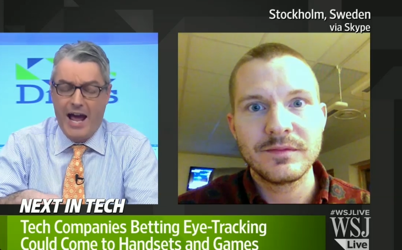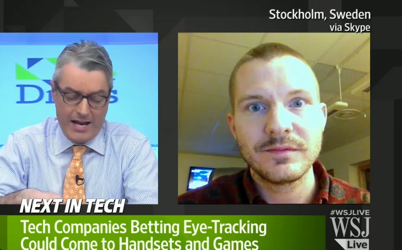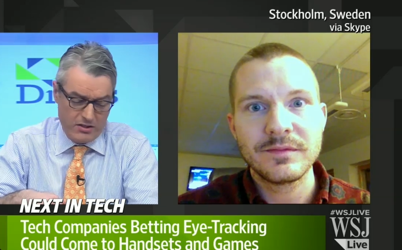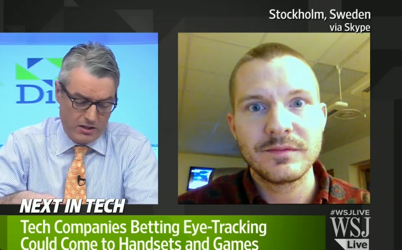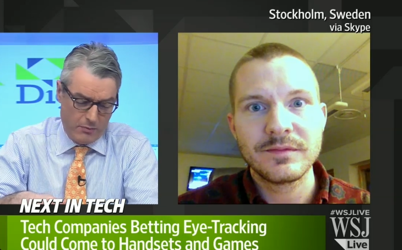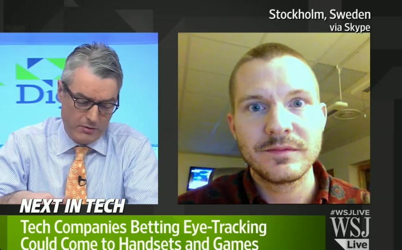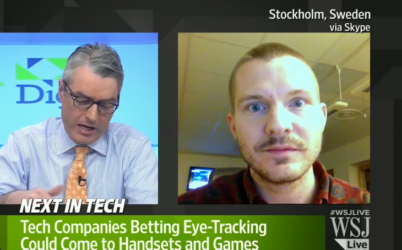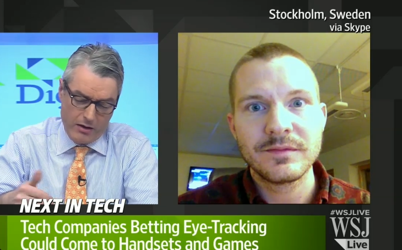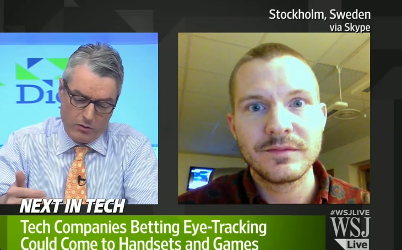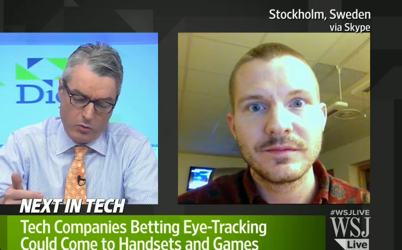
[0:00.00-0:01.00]
Speaker 1: has come
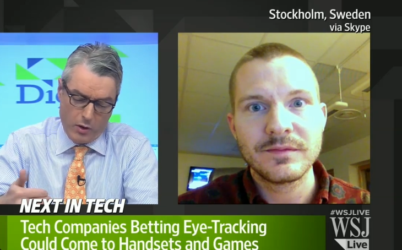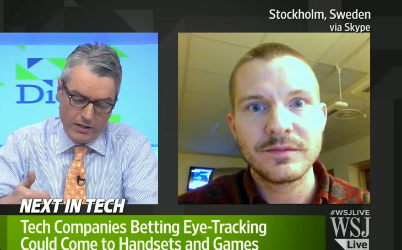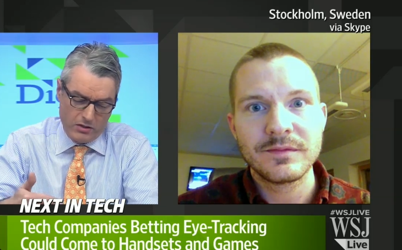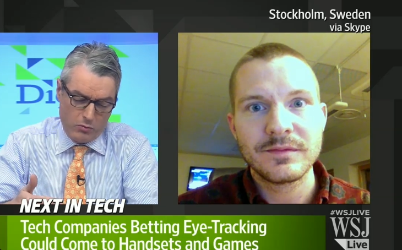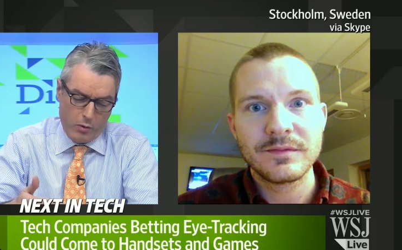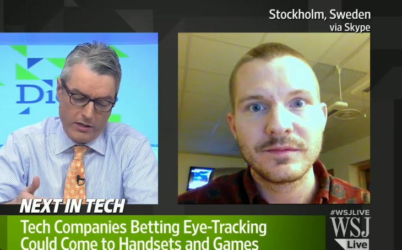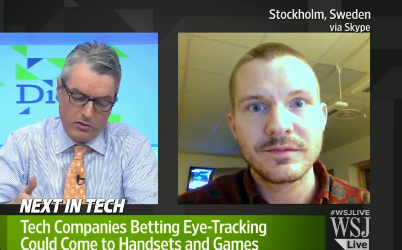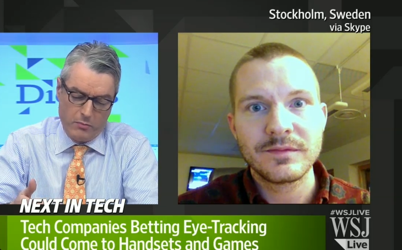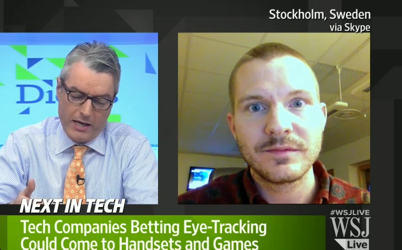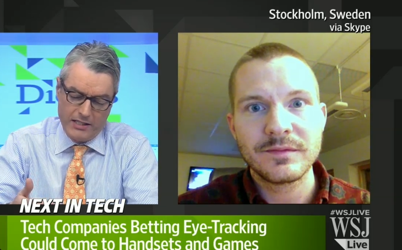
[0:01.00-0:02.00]
down quite quite
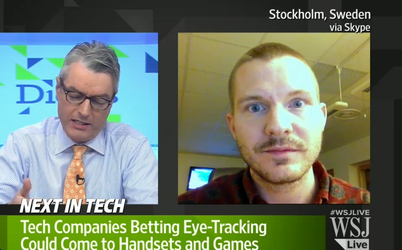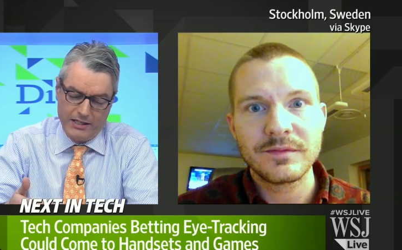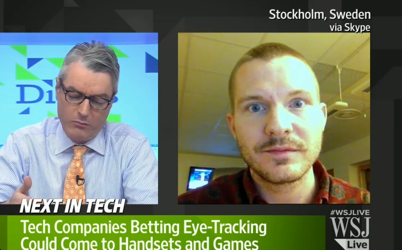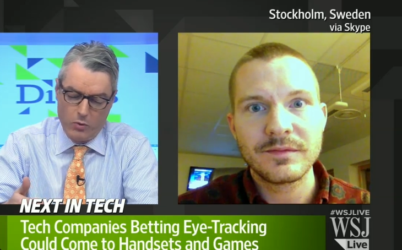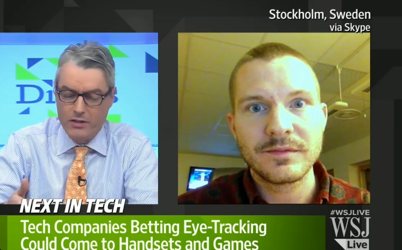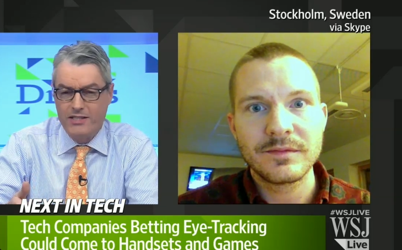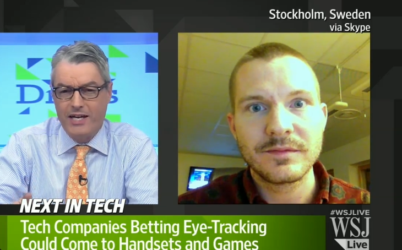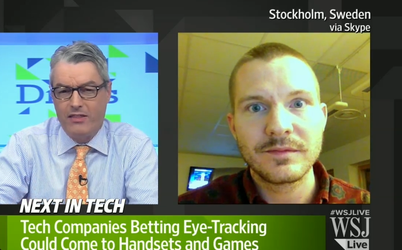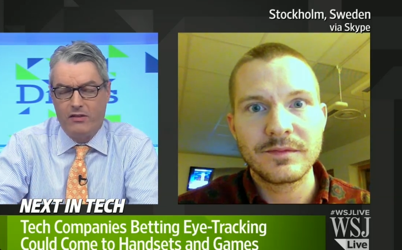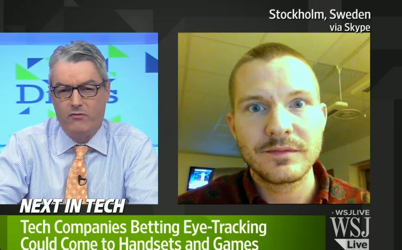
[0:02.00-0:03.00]
dramatically, one
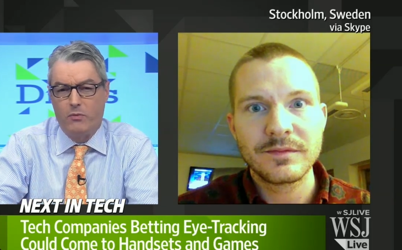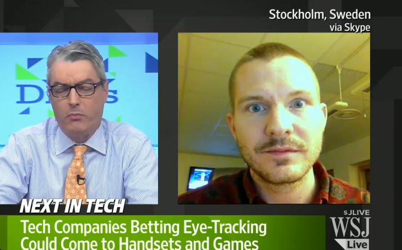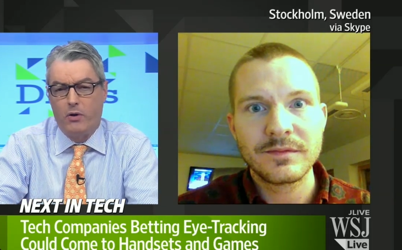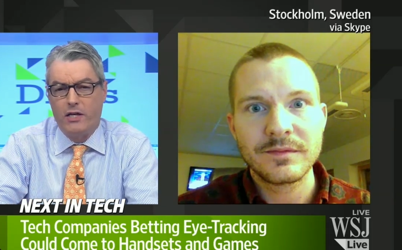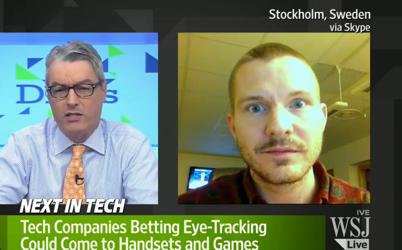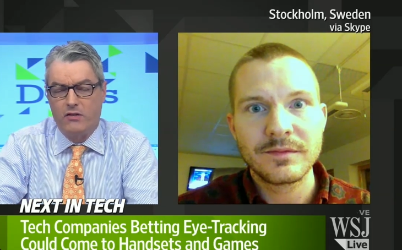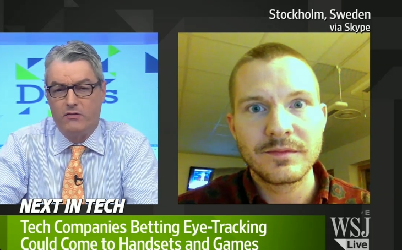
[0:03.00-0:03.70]
tenth of the price